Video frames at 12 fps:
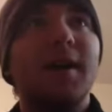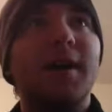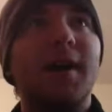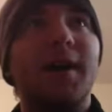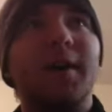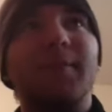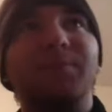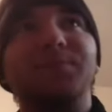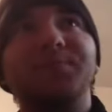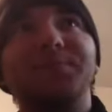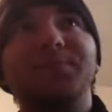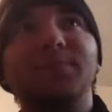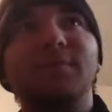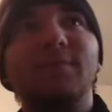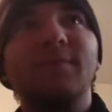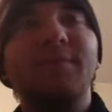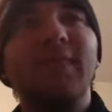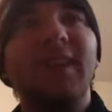
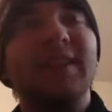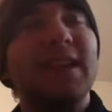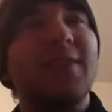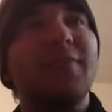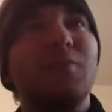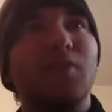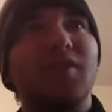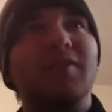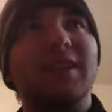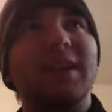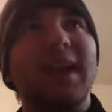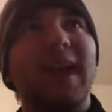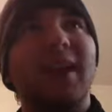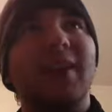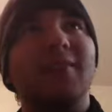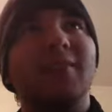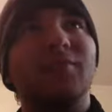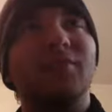David Moore say, yeah,
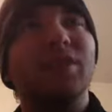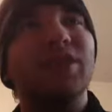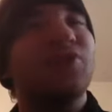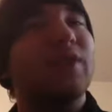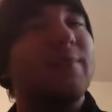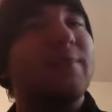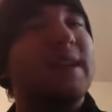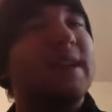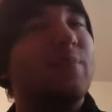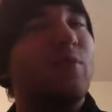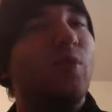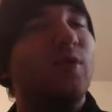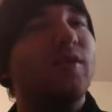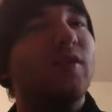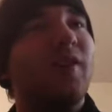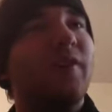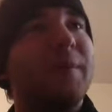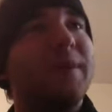really creepy. He pulled it
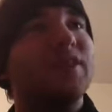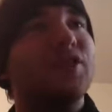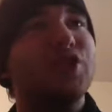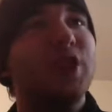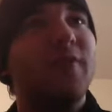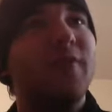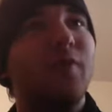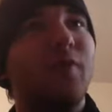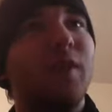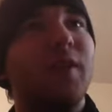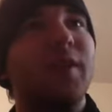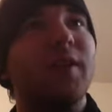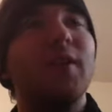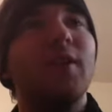off. I mean, the shovel and the...